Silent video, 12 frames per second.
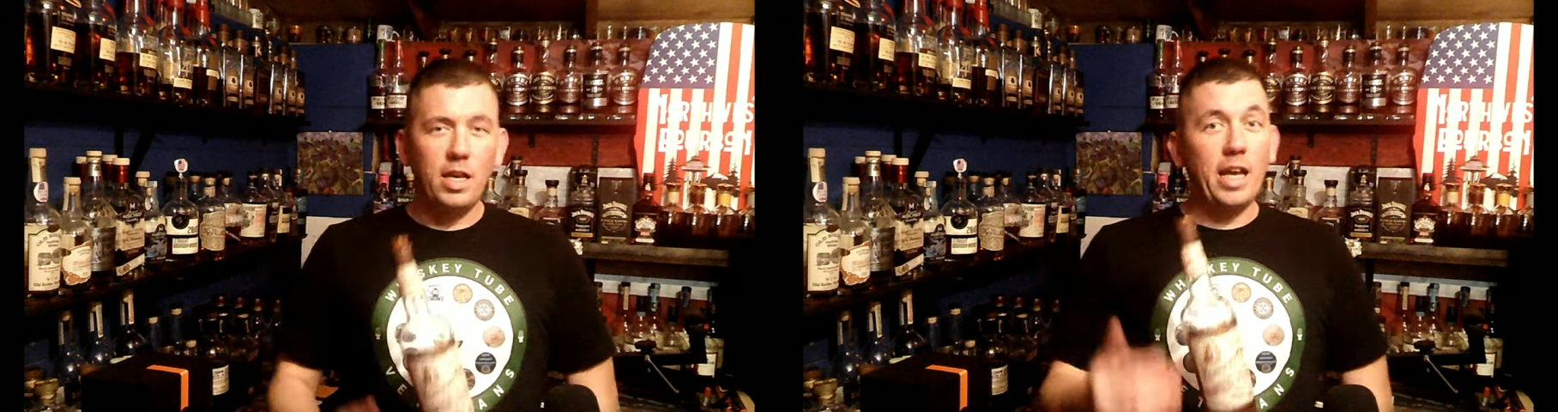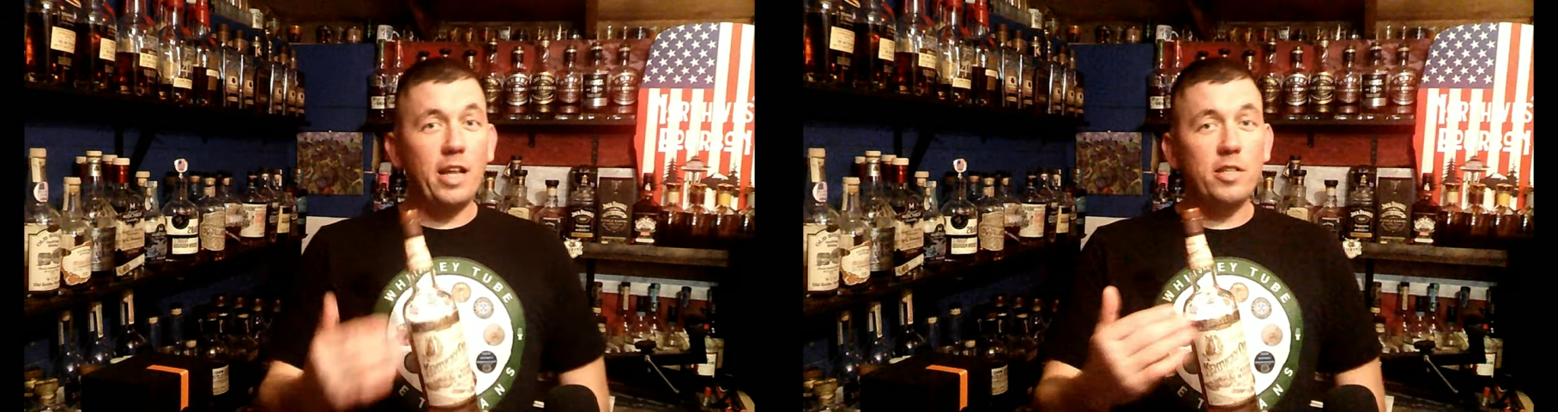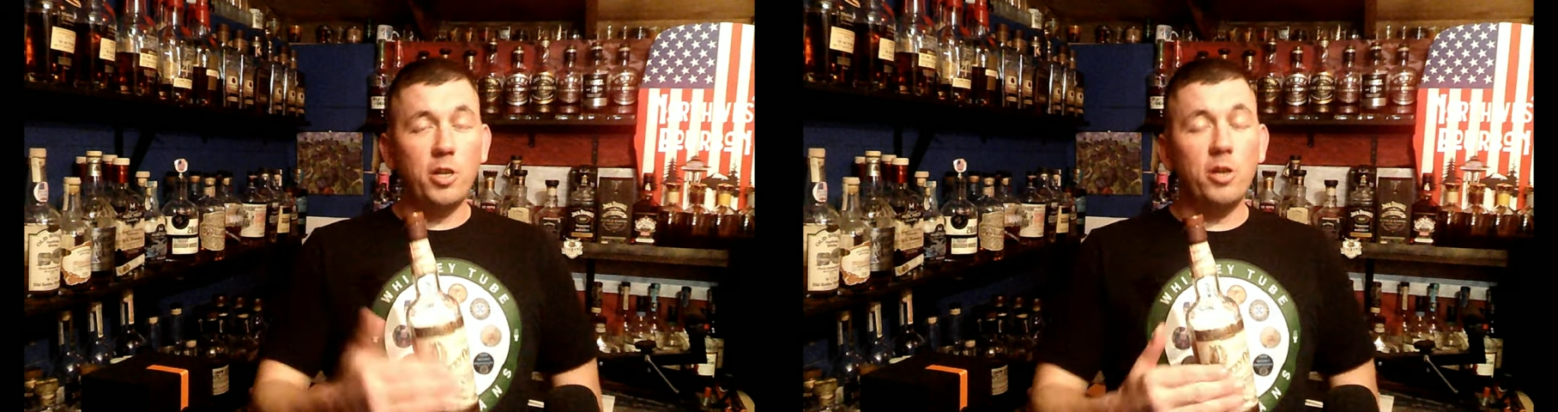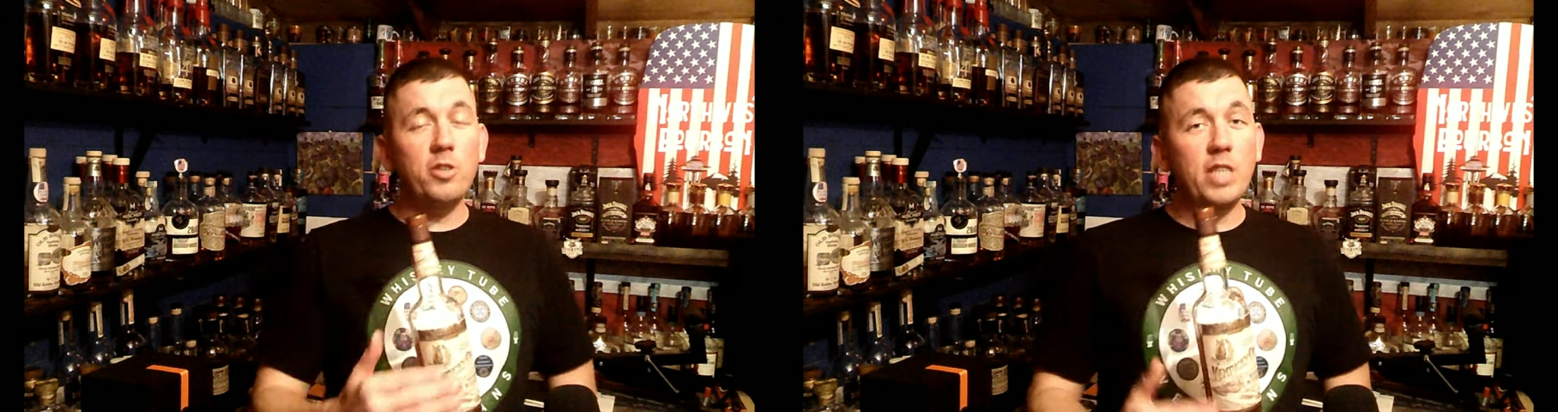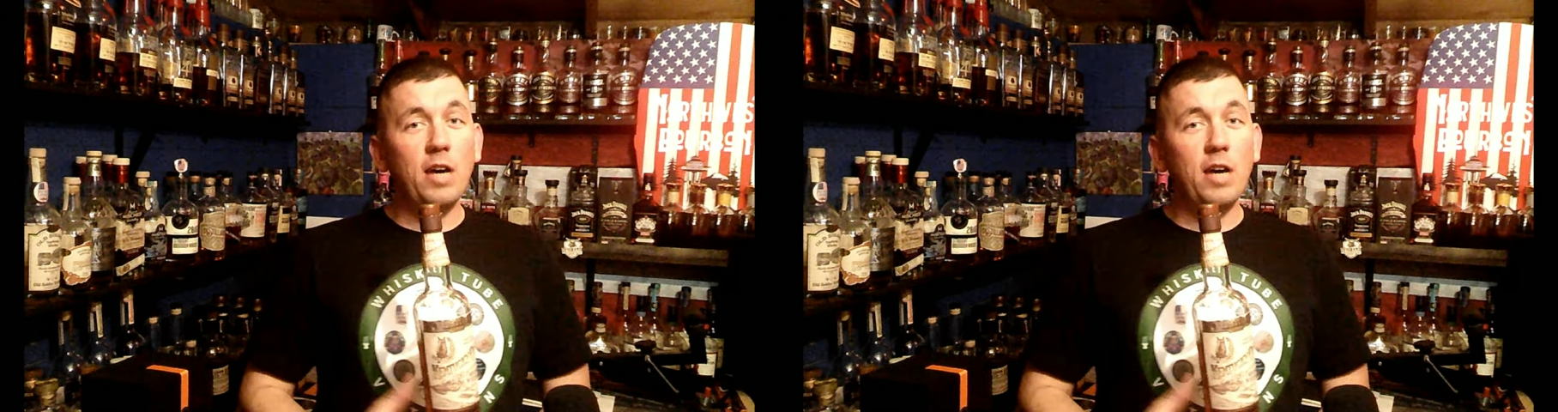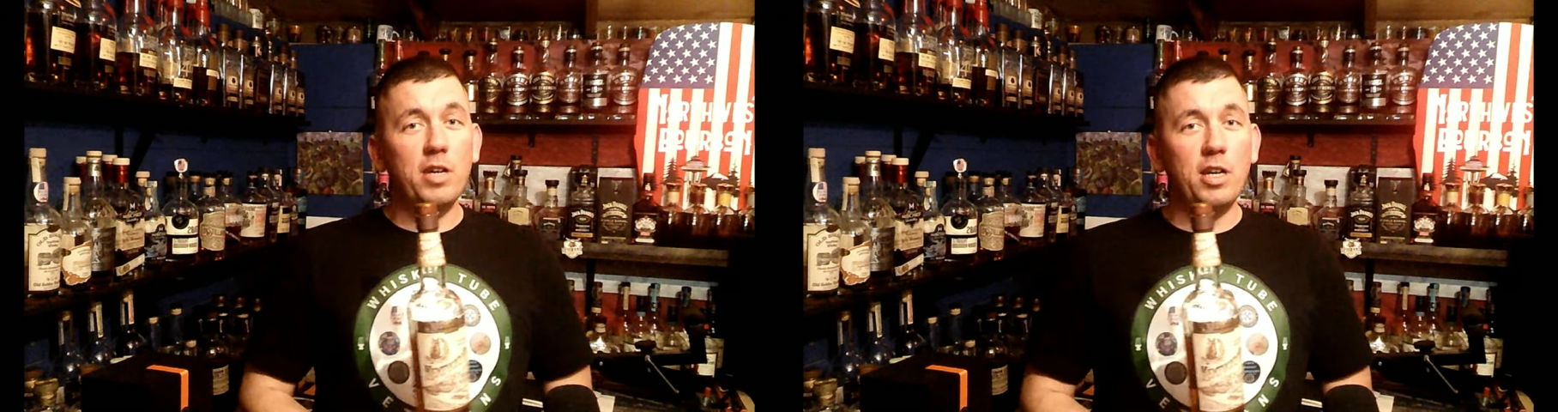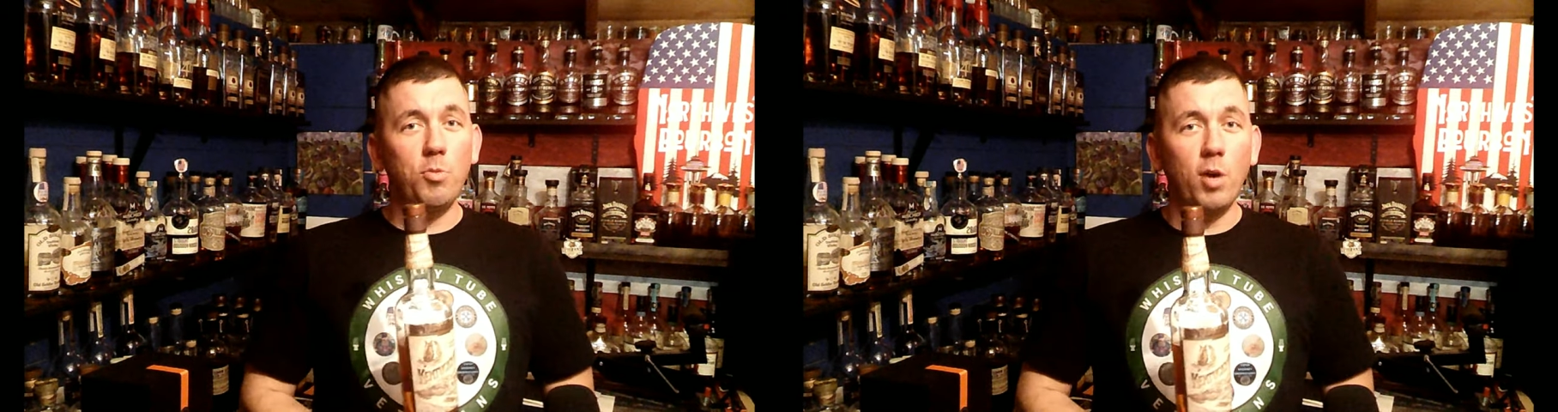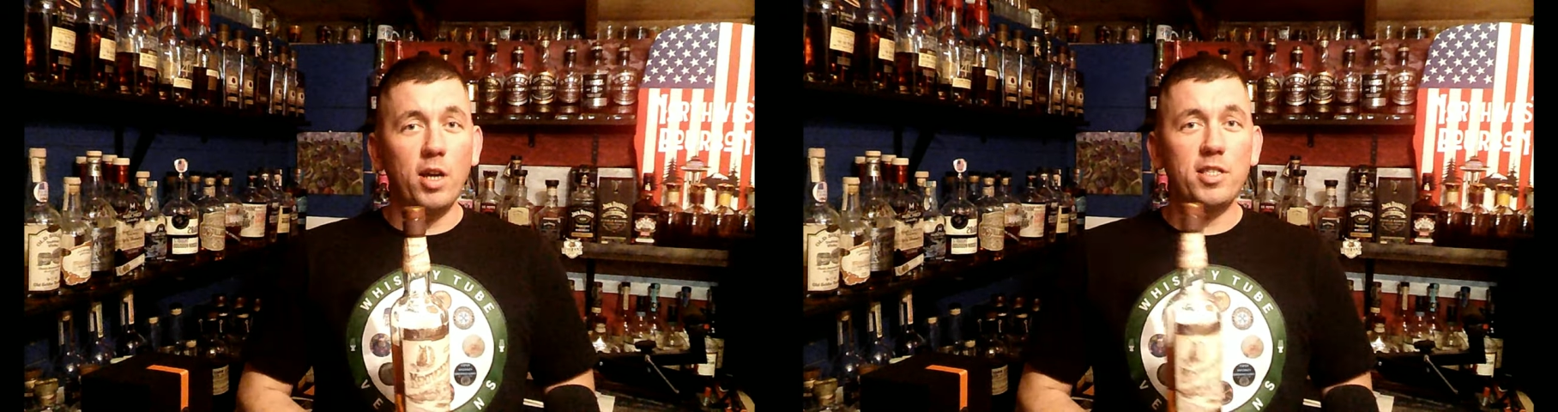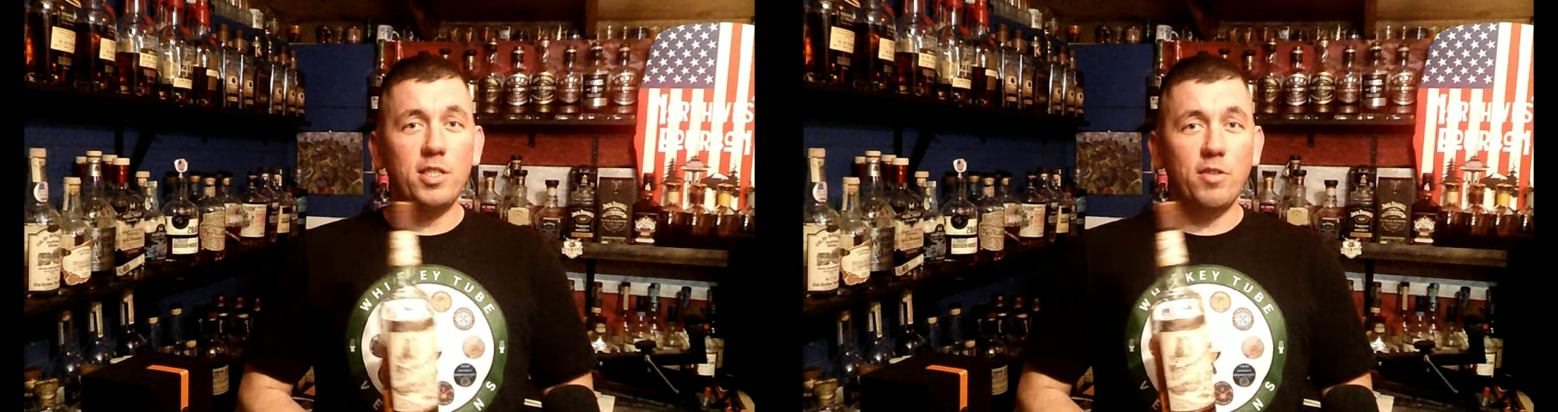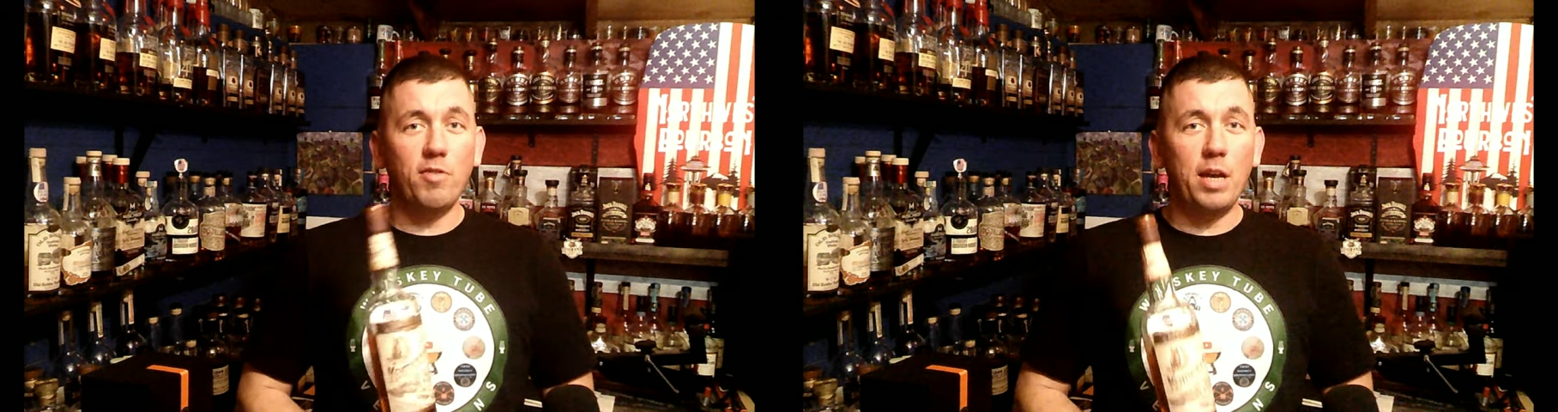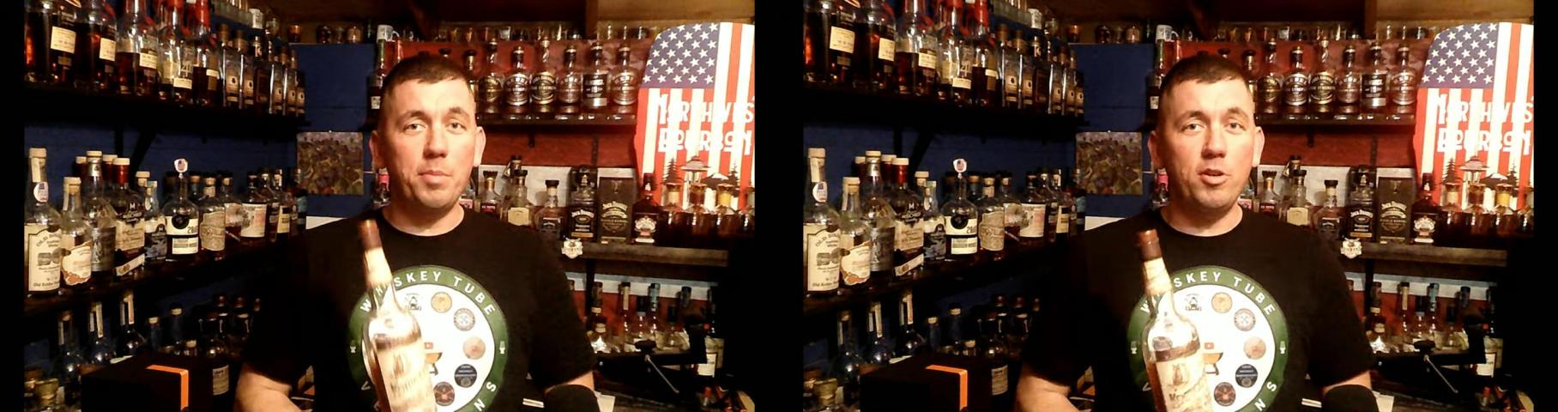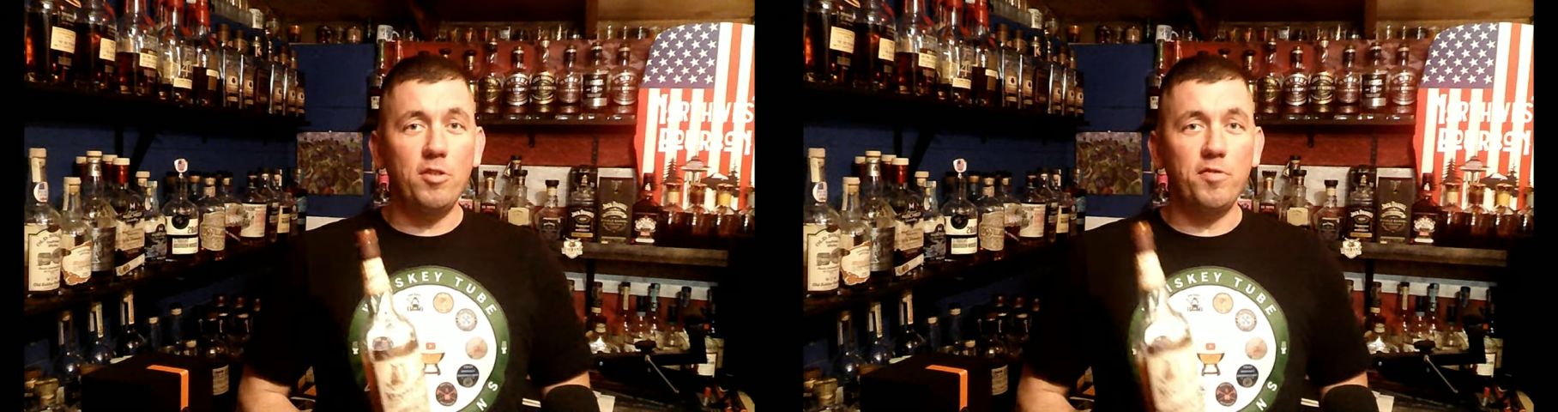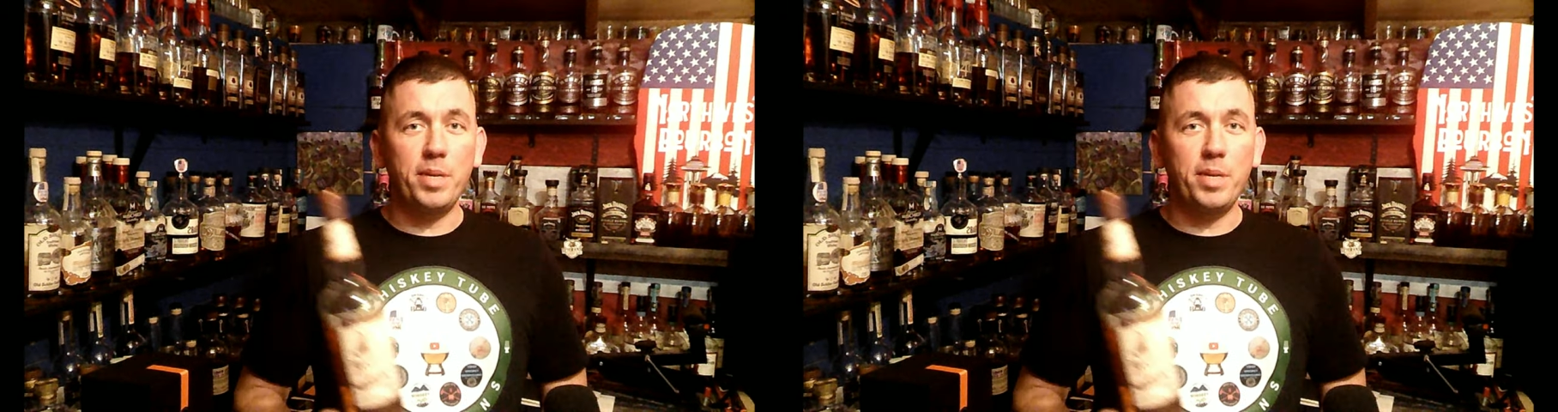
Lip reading: And it turns out it was the right move,